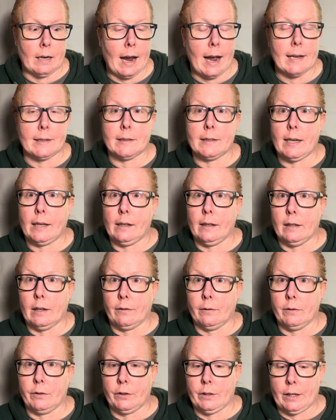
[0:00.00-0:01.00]
has taken
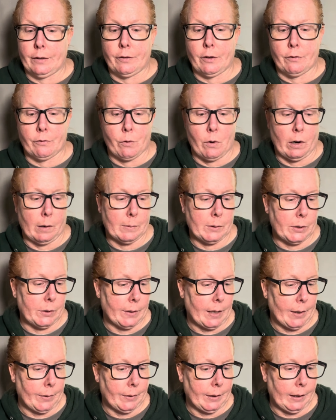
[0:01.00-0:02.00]
different forms
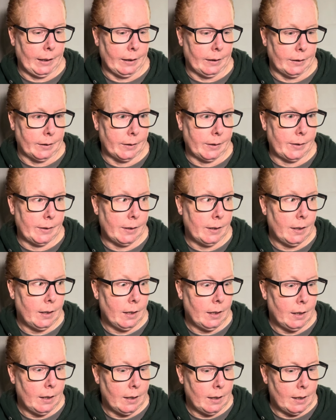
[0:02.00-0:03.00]
throughout the years,
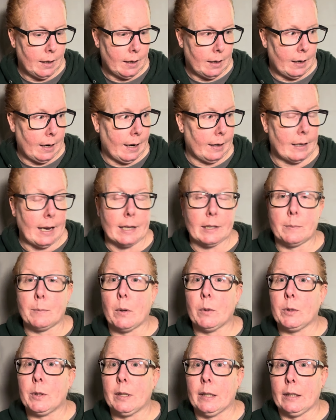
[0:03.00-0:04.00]
and that's
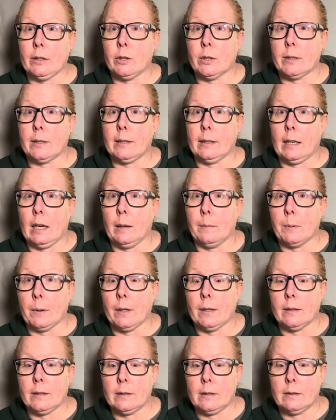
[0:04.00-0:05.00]
mostly just to keep
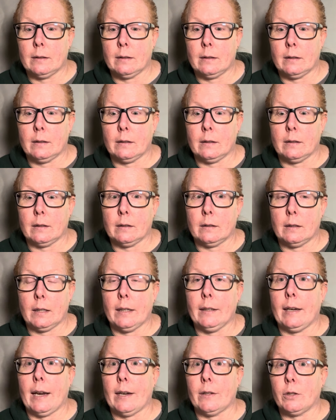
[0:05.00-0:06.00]
it
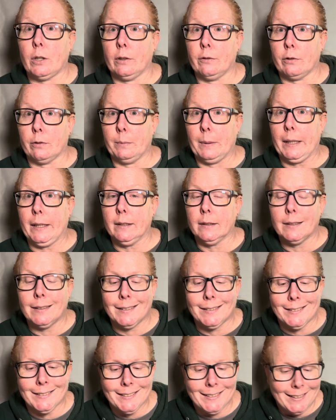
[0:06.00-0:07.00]
engaging for me.
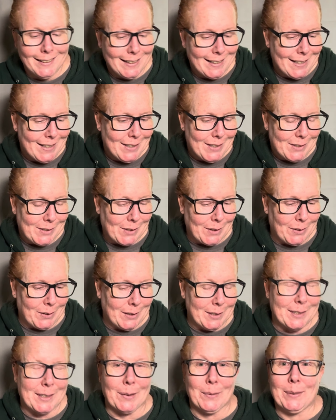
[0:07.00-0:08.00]
So
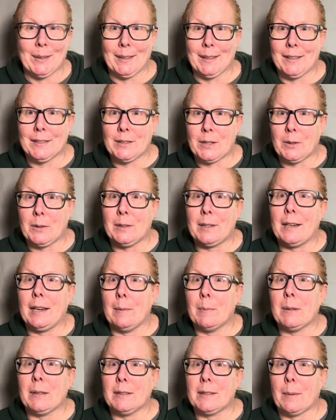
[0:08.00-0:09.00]
it's to
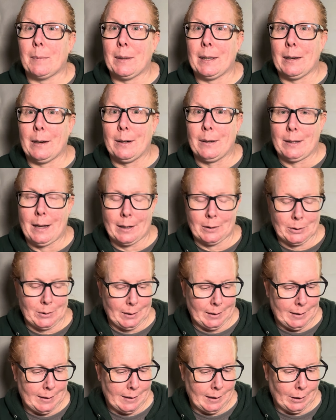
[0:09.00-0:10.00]
keep it something that I'll
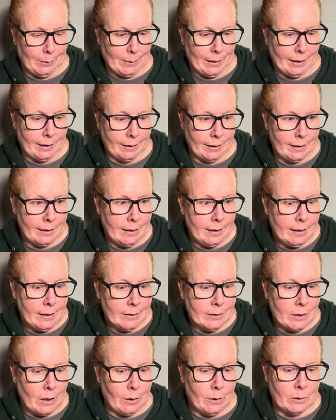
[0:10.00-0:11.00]
actually stick with.
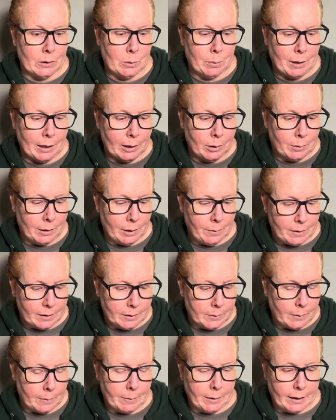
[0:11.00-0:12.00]
So 2021
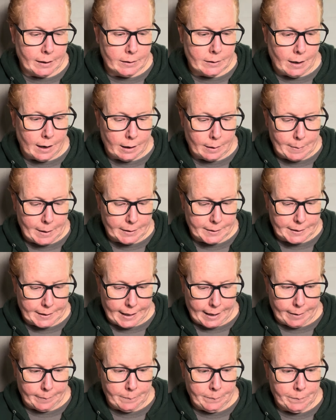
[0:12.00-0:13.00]
is what we're going to talk about
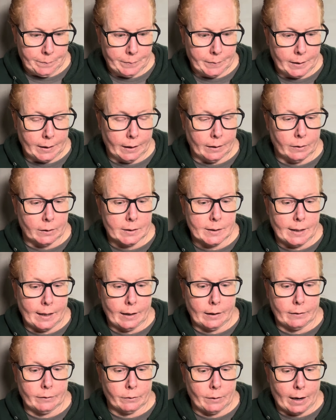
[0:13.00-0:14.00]
today. It looks
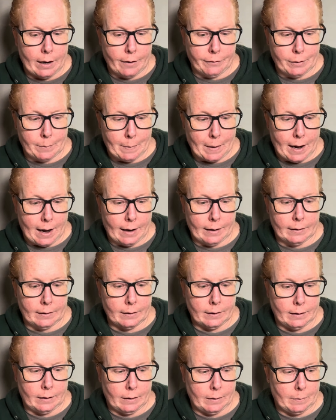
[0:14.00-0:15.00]
like right off the bat,
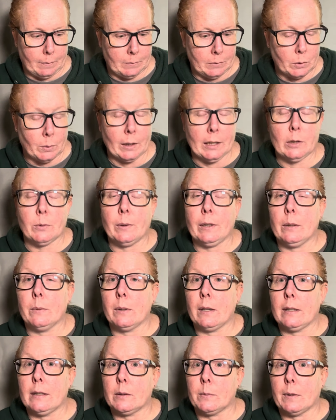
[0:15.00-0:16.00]

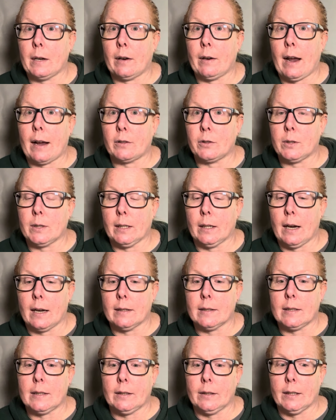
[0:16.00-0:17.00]
2021 is when I actually got
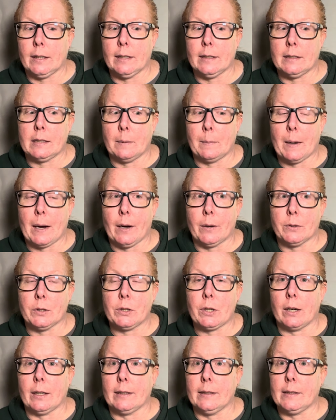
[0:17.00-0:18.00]
serious about
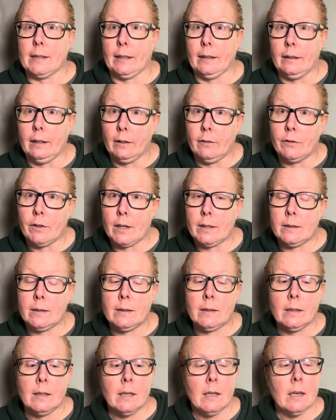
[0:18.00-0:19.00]
starting sinking funds.